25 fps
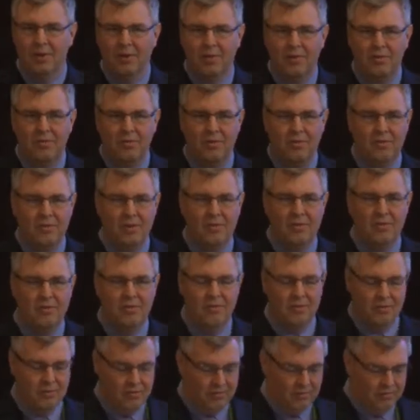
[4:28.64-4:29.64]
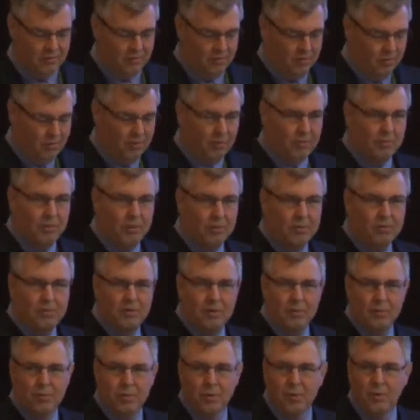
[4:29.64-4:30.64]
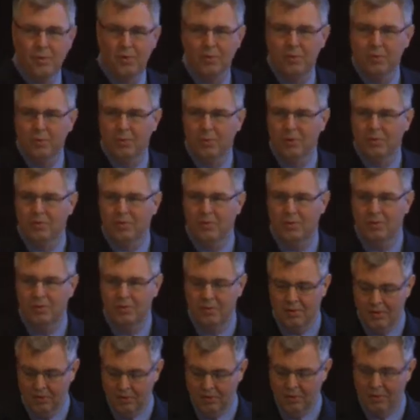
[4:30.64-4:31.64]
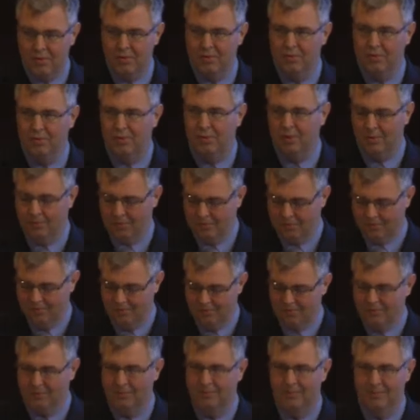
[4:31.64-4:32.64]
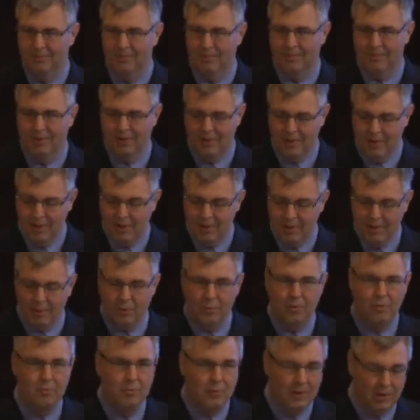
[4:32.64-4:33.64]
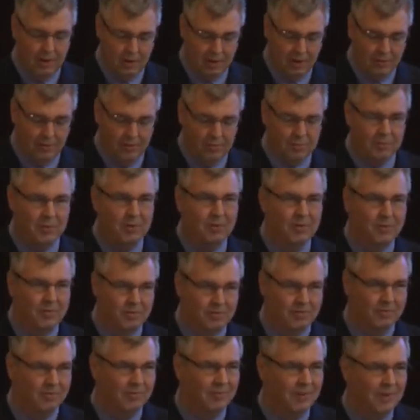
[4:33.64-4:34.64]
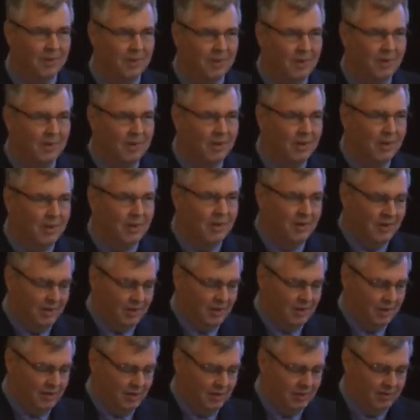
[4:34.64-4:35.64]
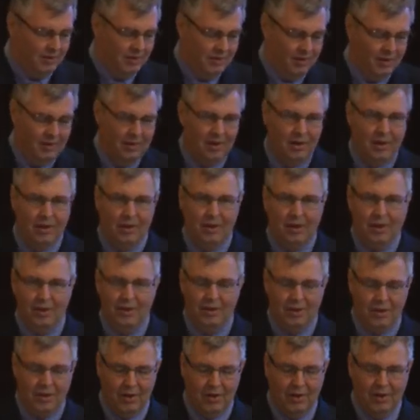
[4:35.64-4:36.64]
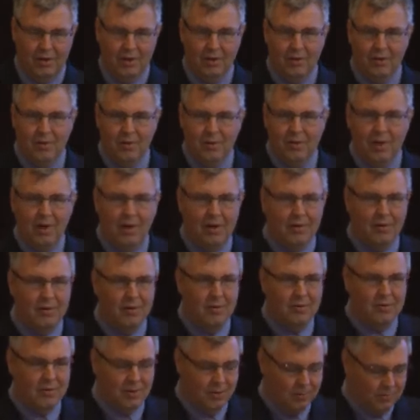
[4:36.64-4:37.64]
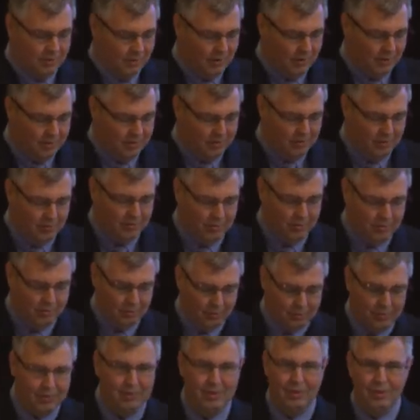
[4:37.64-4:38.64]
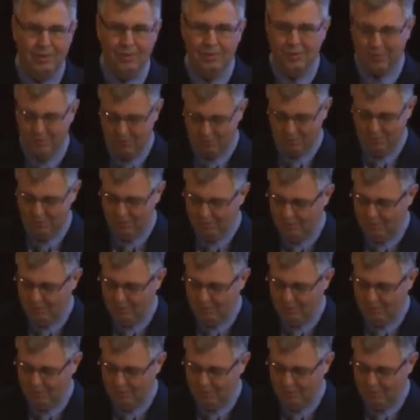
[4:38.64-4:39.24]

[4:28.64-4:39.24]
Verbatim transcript: suggestions to the most important questions in forestry. That was my announcement. And I can hand this out later if you didn't,